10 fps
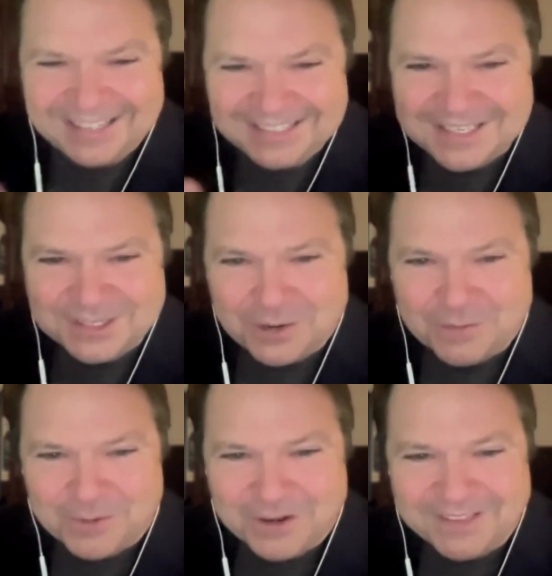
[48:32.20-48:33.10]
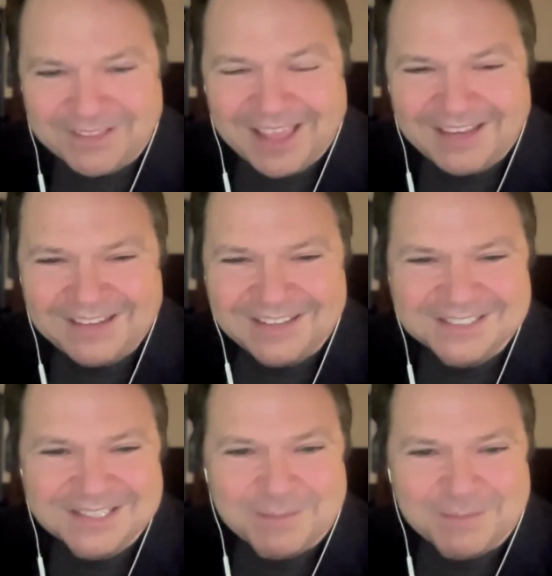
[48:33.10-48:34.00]
he's interpreting that
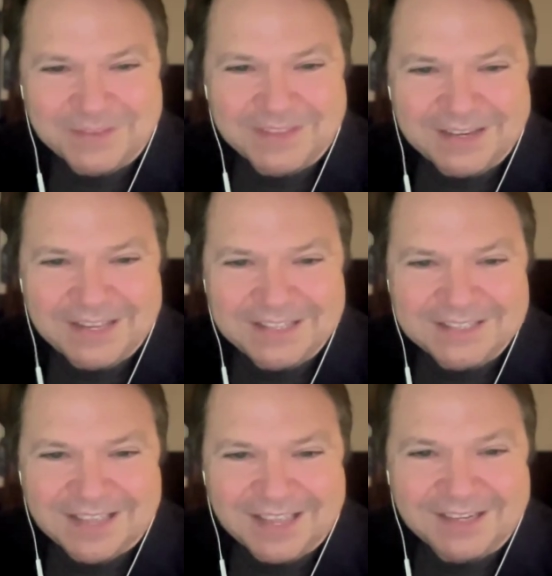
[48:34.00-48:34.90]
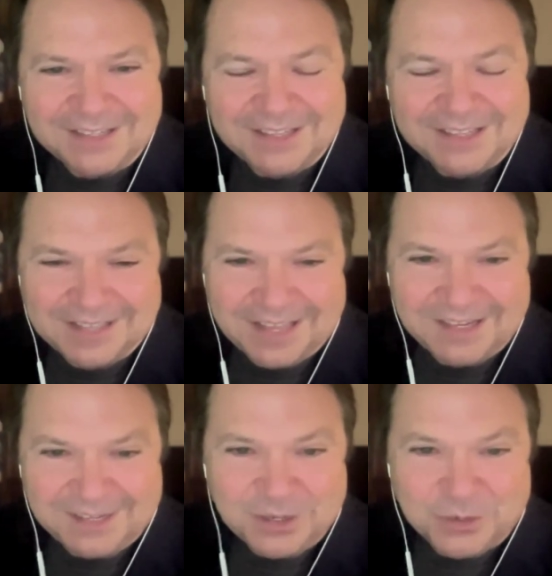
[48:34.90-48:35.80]
as something that needs a
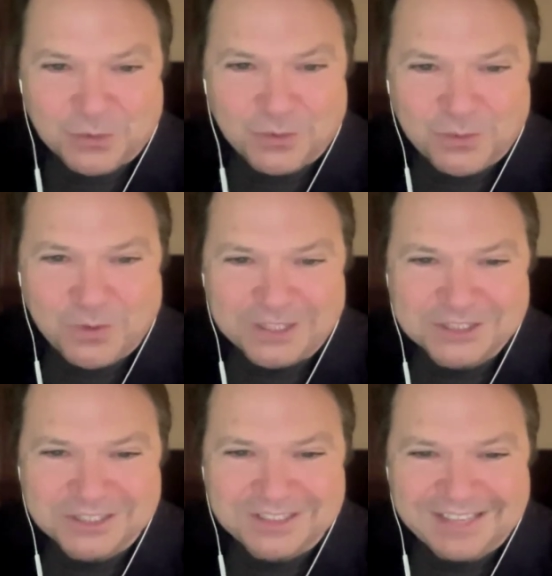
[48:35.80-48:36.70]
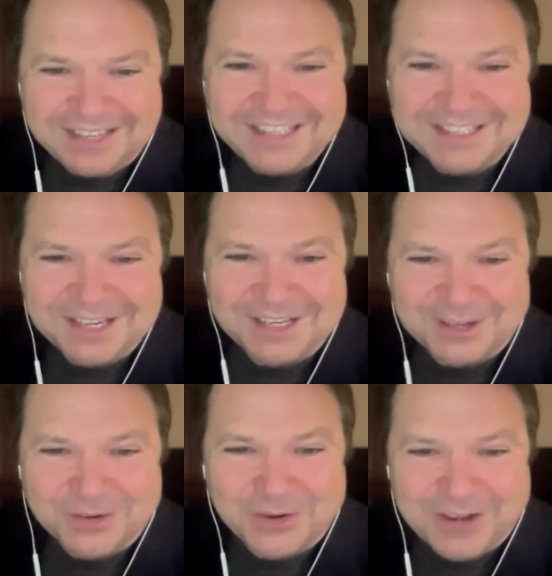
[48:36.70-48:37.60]
literal question, that needs a
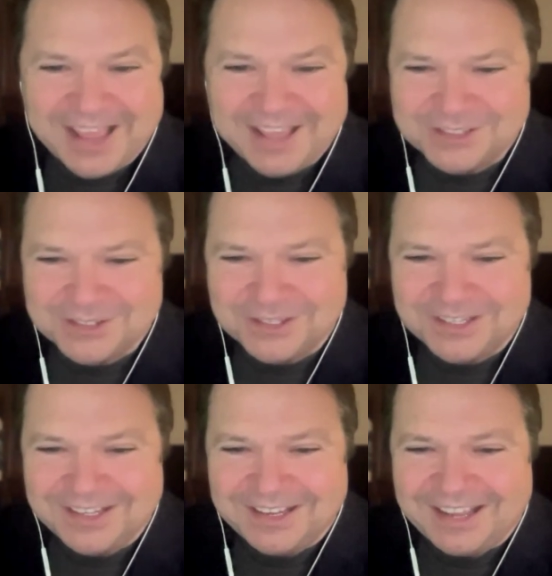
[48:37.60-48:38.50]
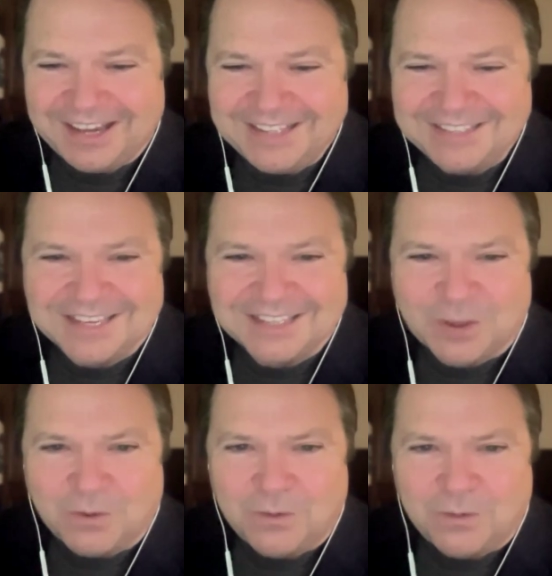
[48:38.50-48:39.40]
literal answer. And he
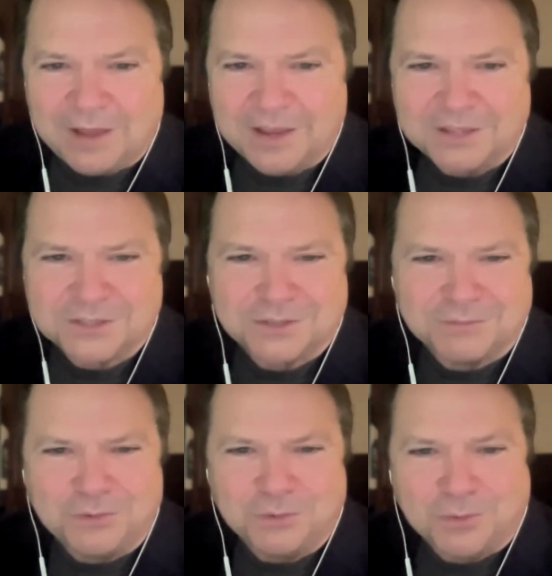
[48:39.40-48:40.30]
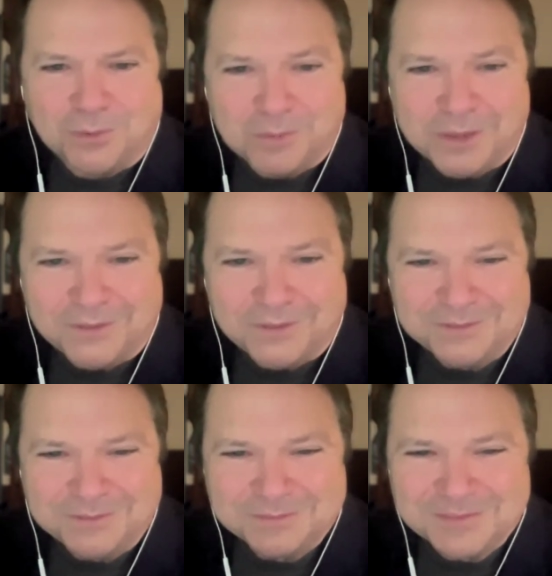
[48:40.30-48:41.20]
says, oh, I guess the funeral
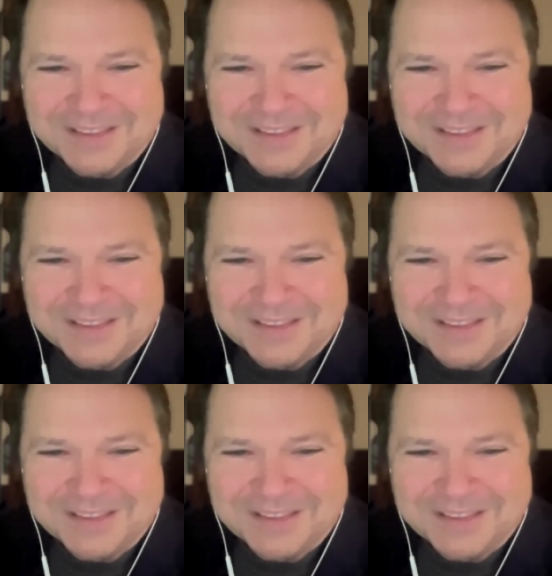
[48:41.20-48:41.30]
bill.